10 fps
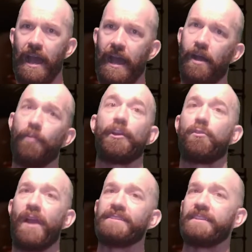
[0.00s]
on the
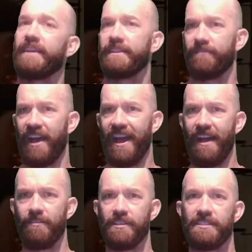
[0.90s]
crate at the end of The
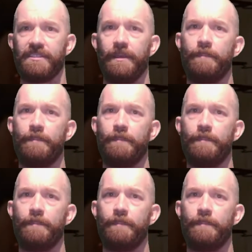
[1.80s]
Harvest,